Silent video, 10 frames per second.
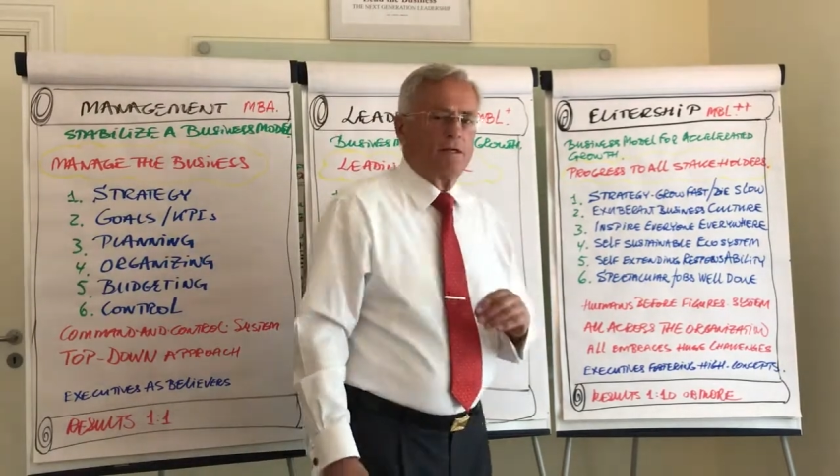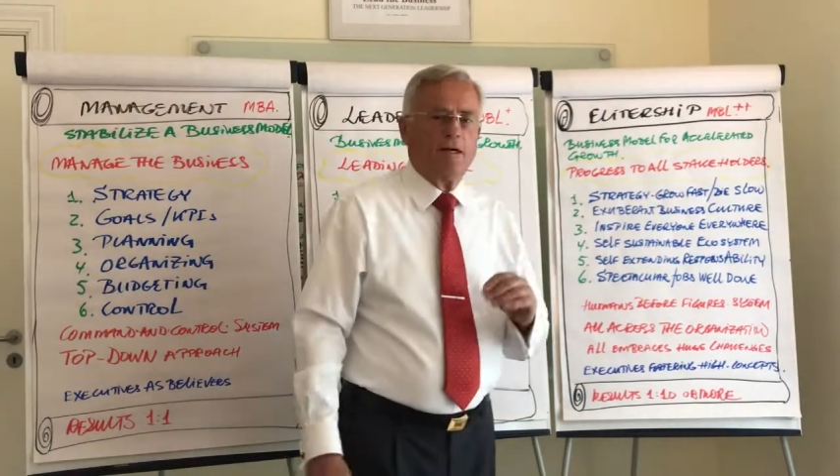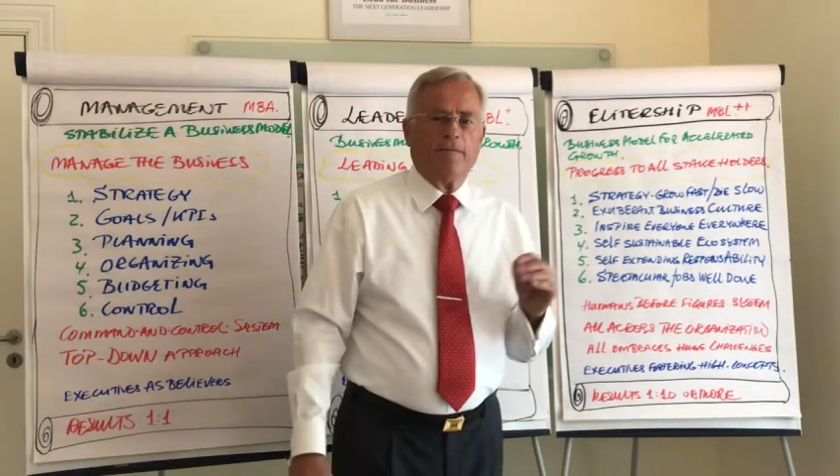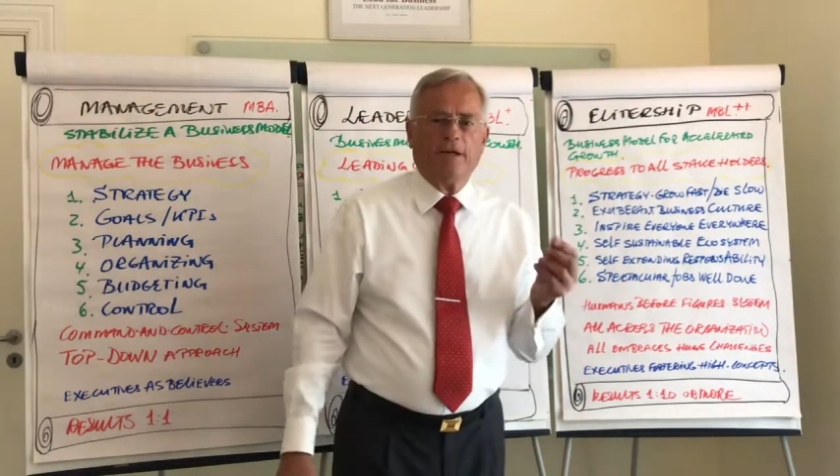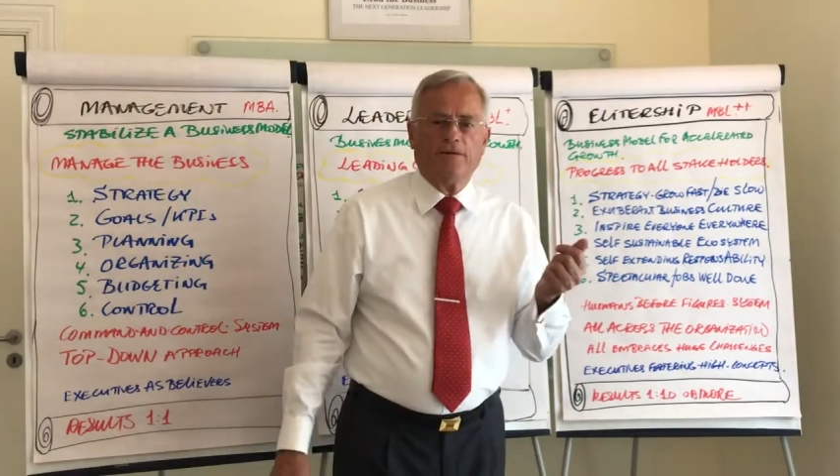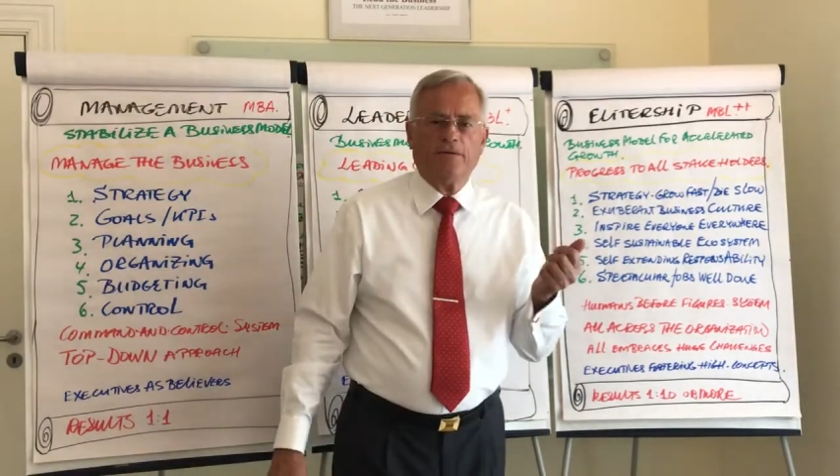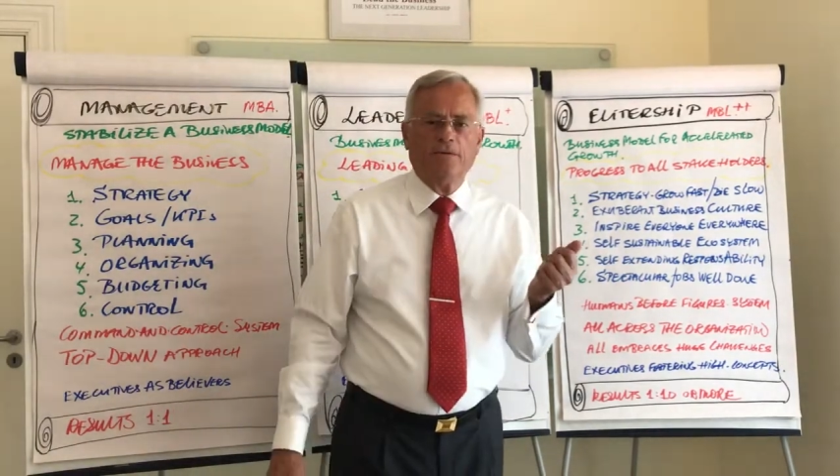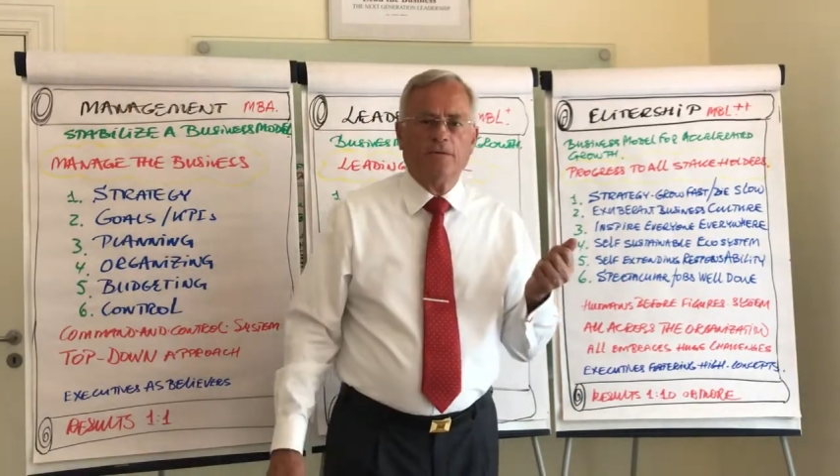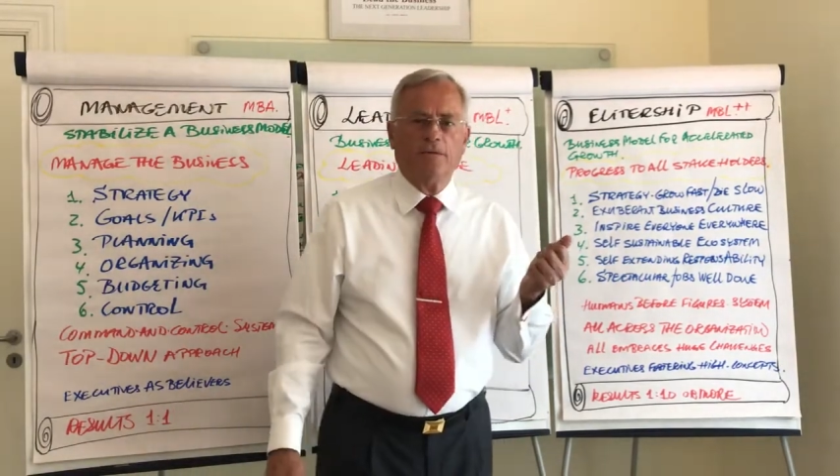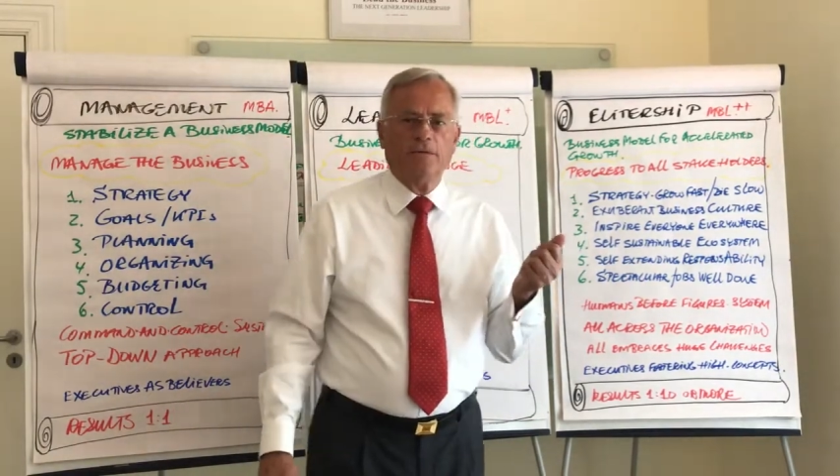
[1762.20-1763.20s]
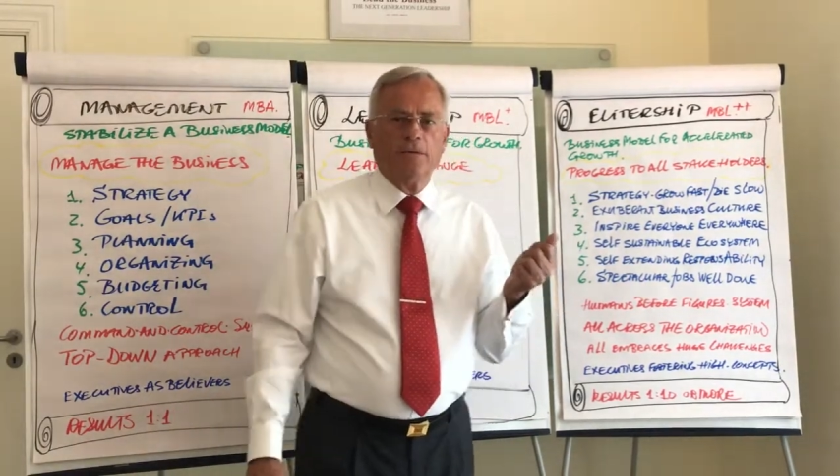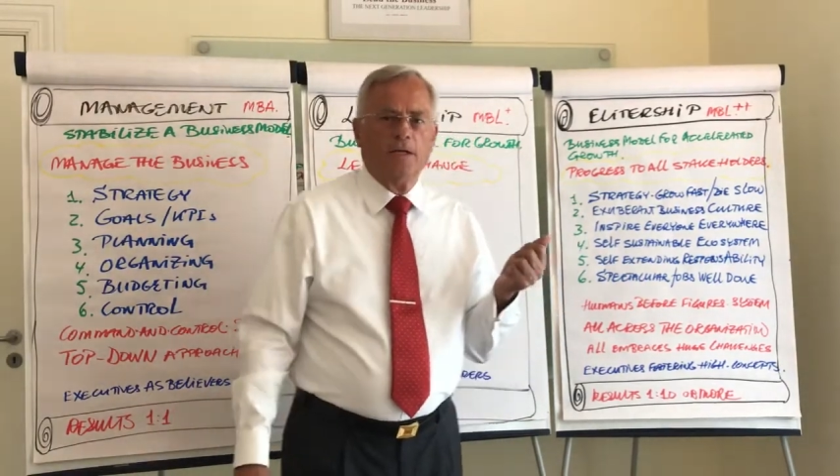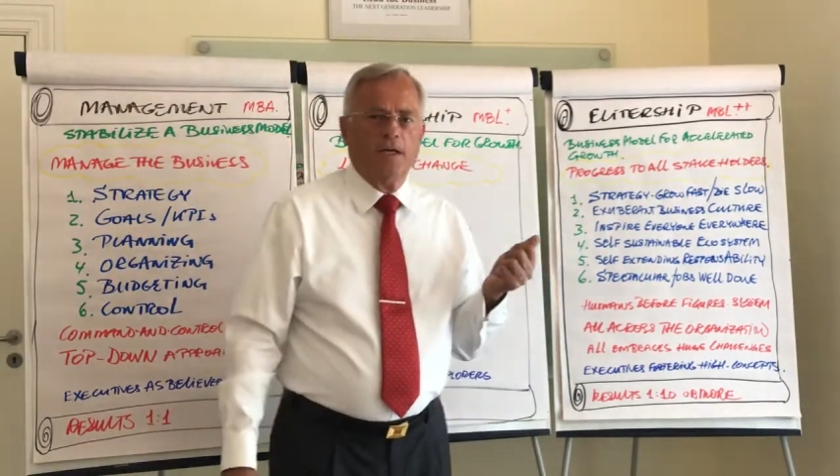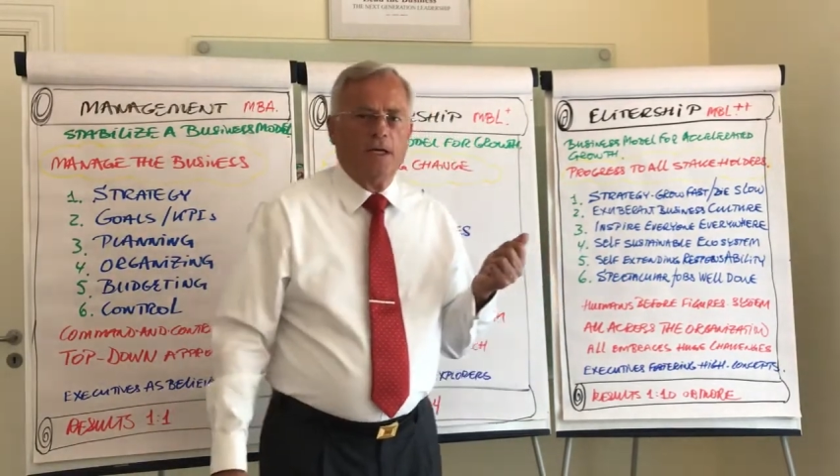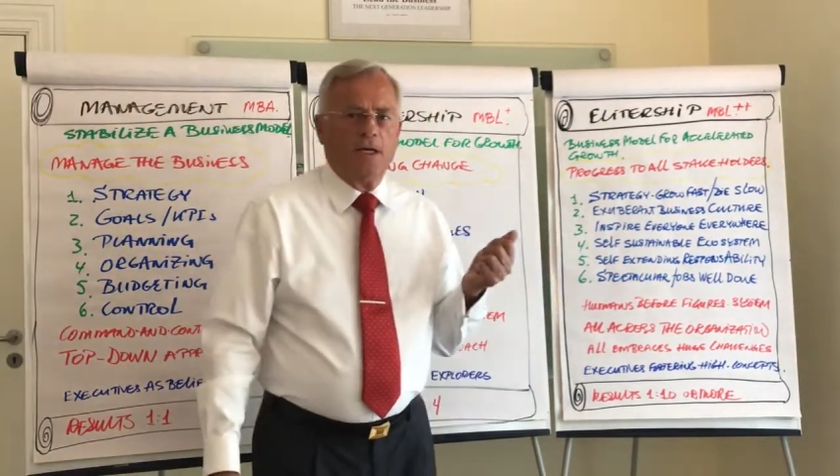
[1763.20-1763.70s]
the company in two.
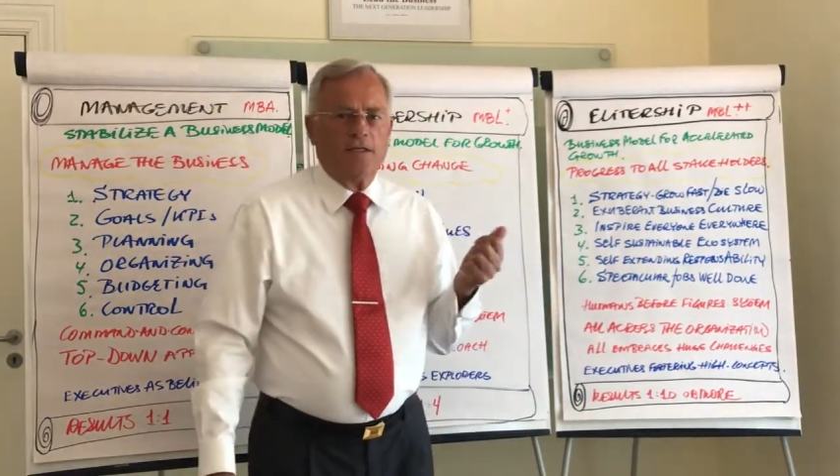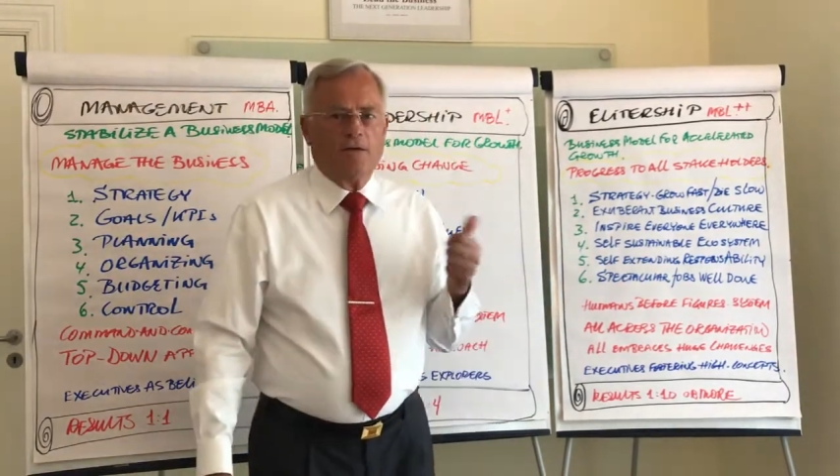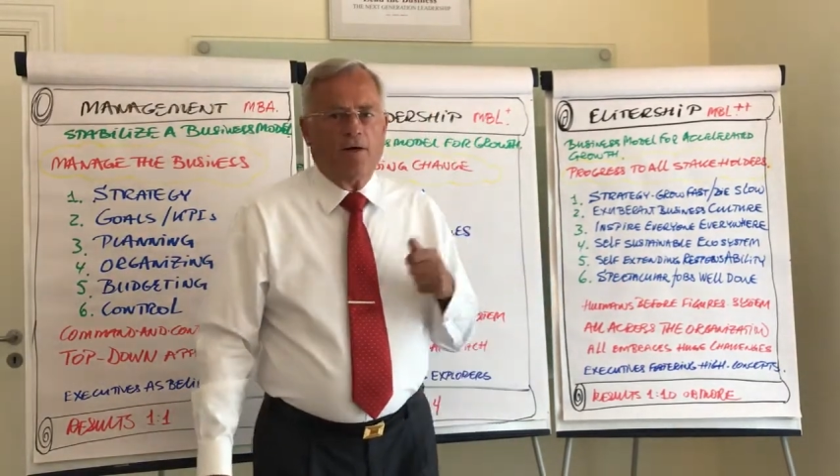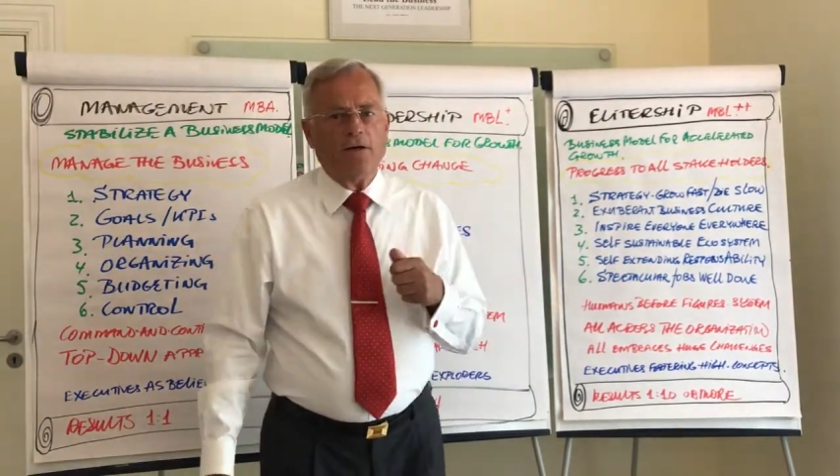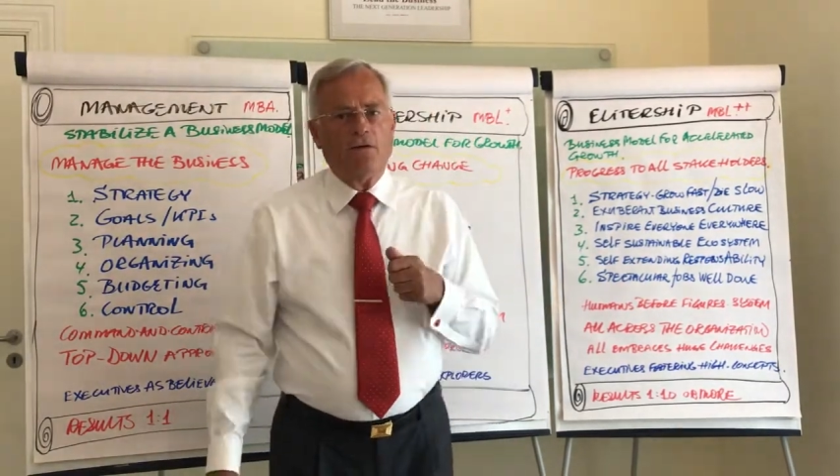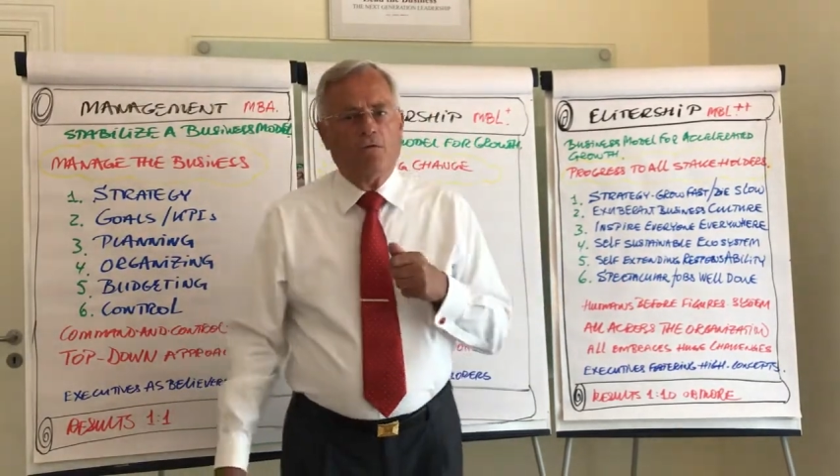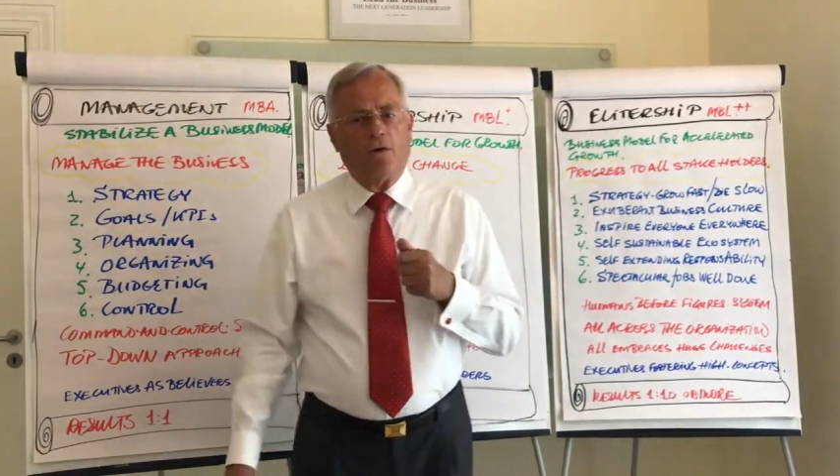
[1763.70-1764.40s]
The one who